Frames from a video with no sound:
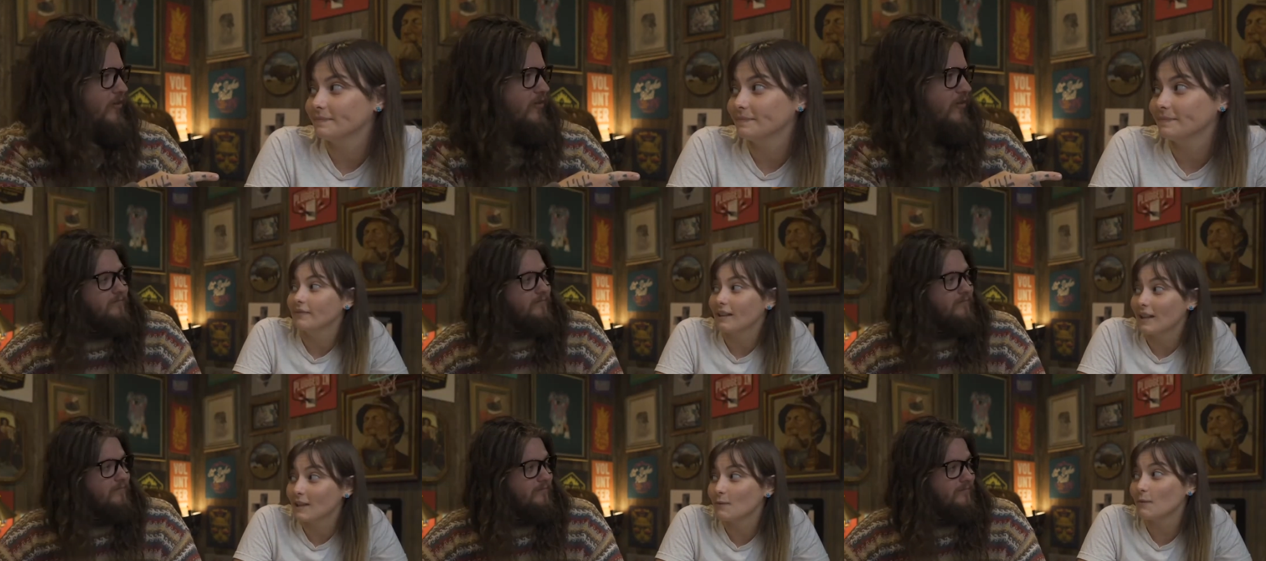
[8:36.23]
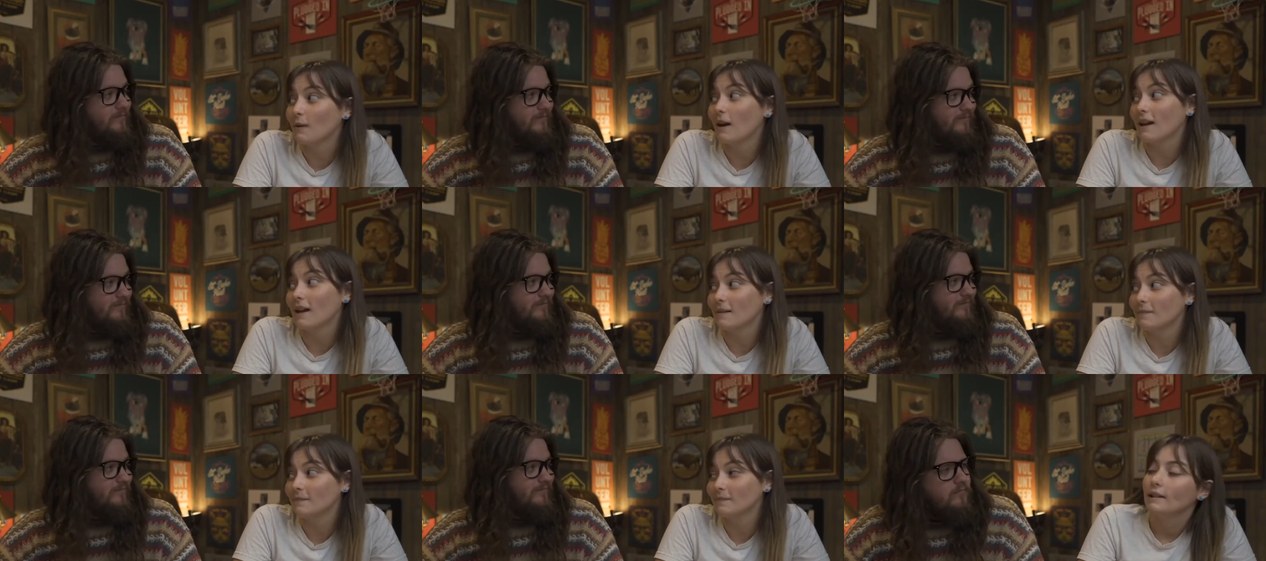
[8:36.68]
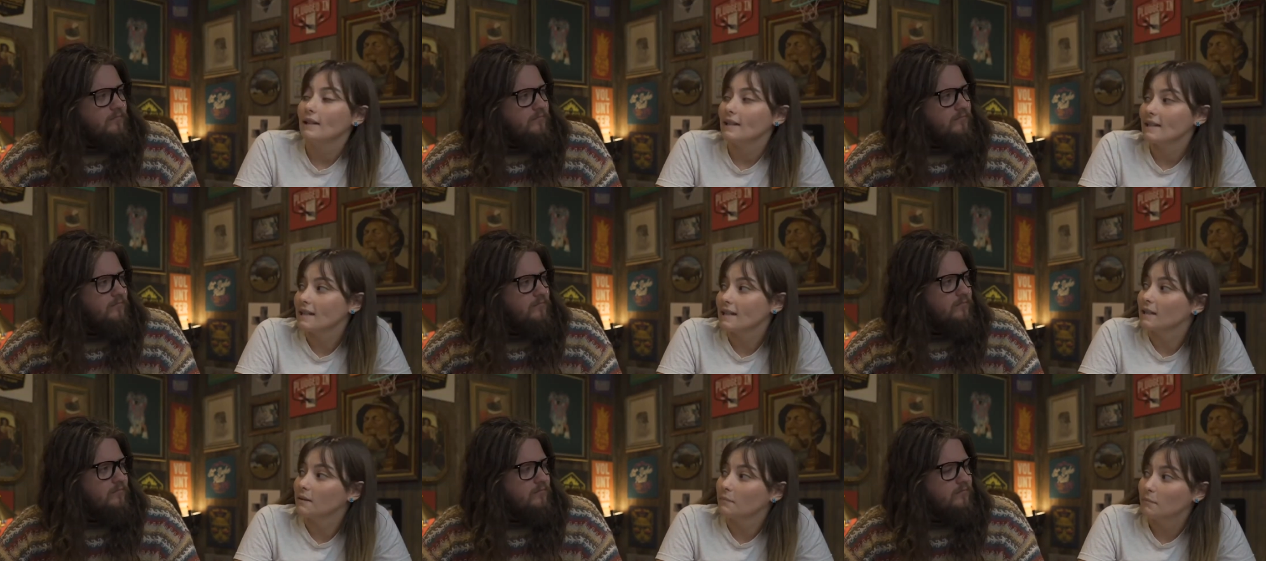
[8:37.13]
Speaker 1: That's right.
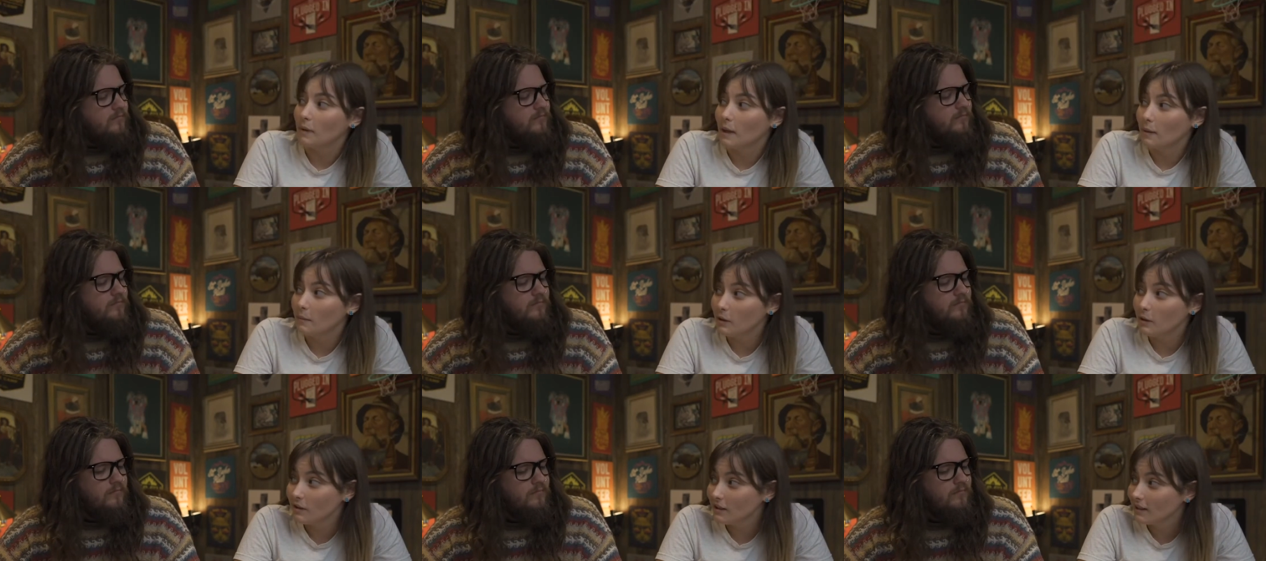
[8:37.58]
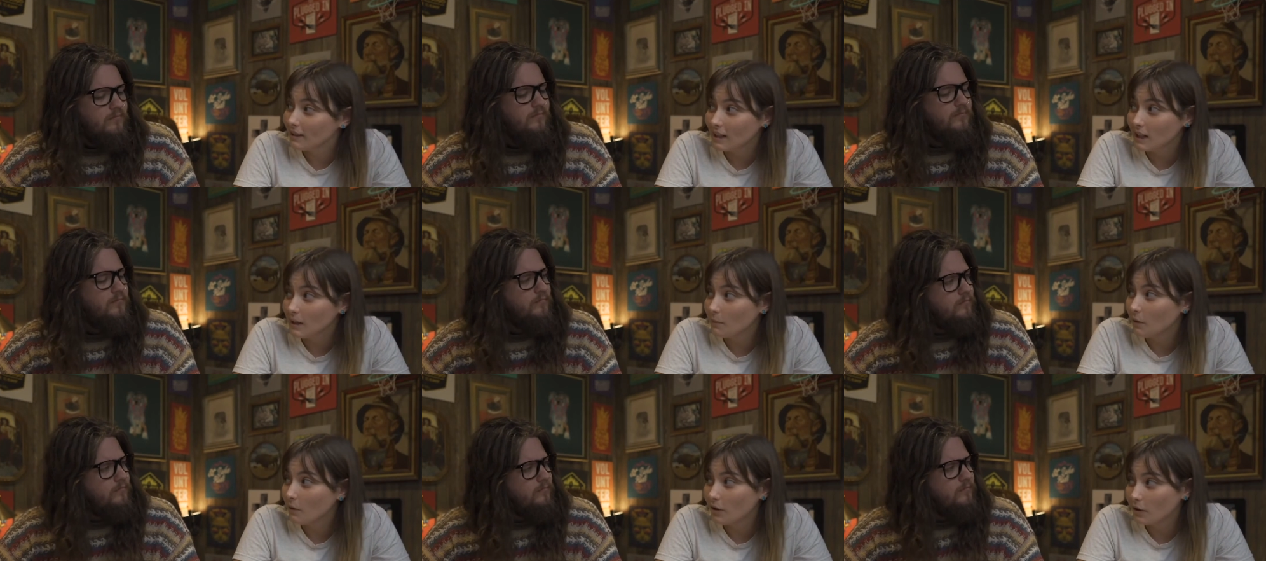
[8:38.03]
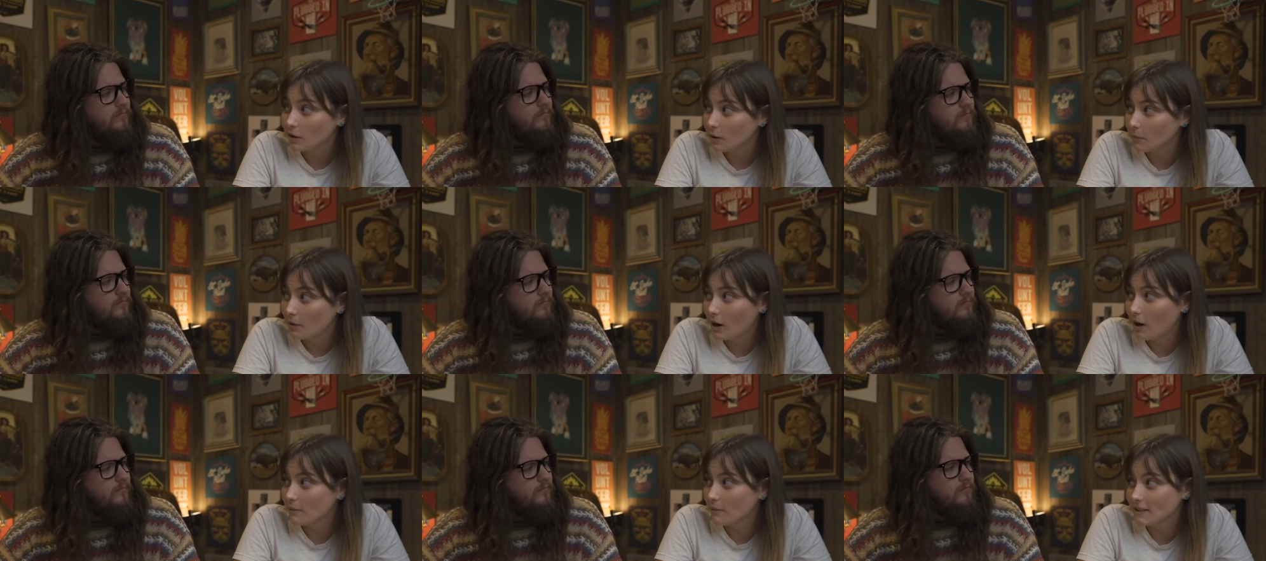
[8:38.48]
Listen, maybe you didn't keep all your
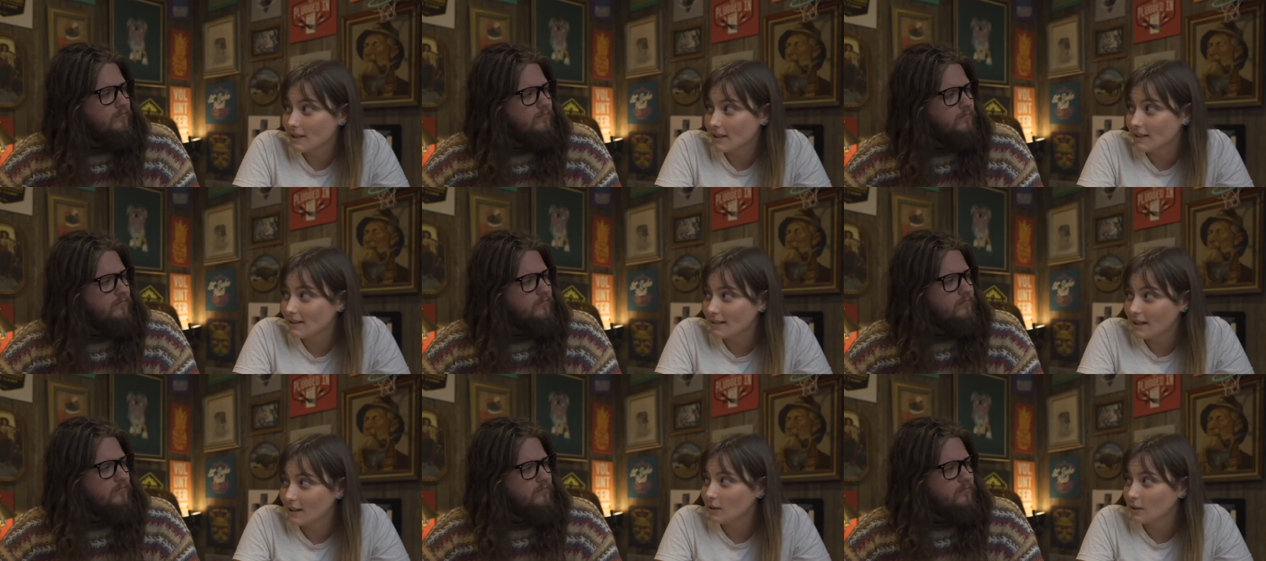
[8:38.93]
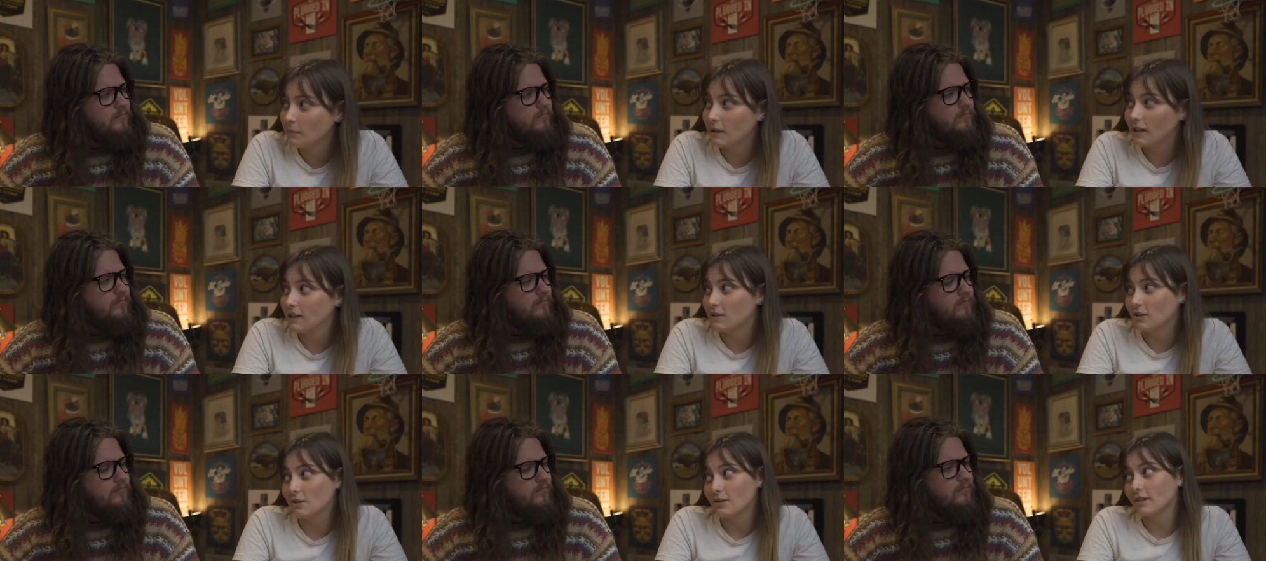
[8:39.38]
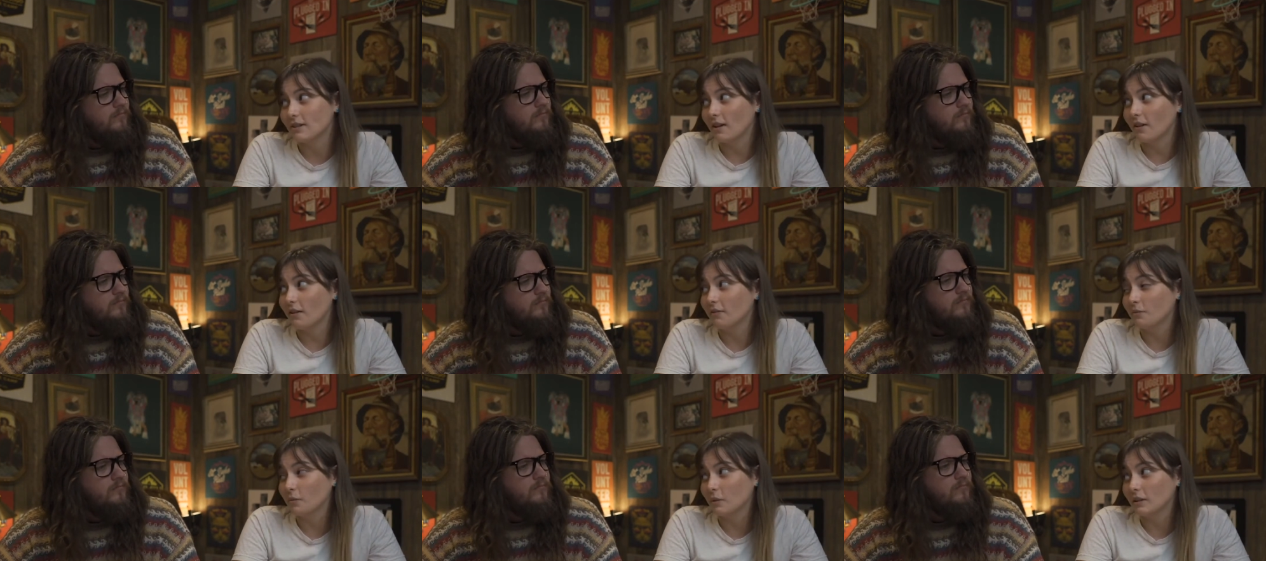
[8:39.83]
promises that you made to
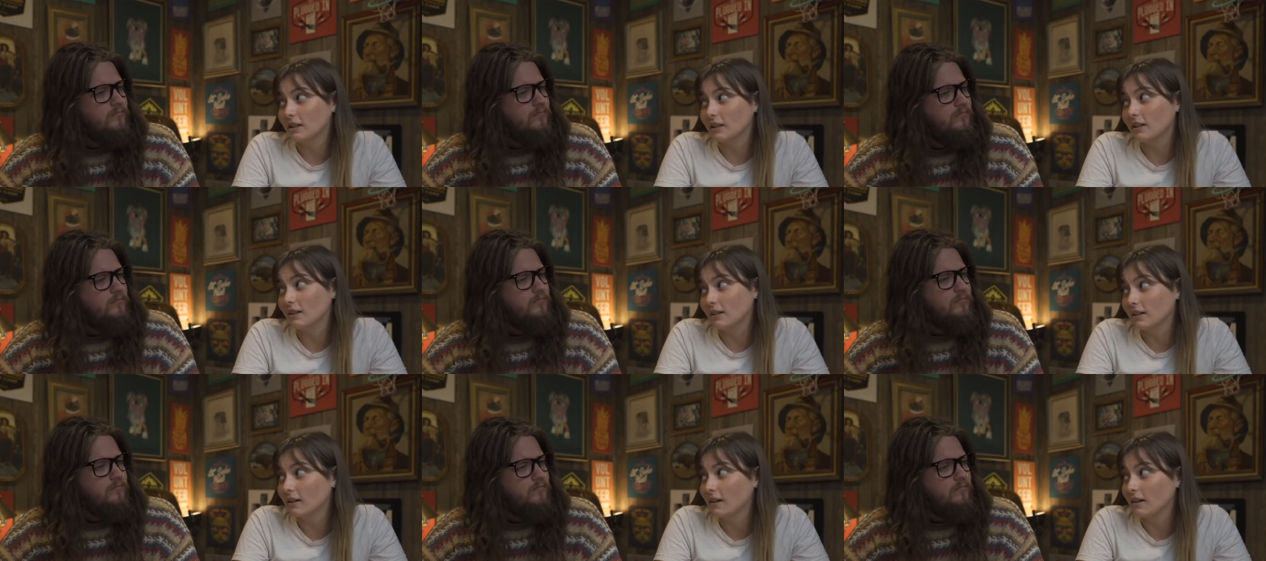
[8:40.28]
yourself one year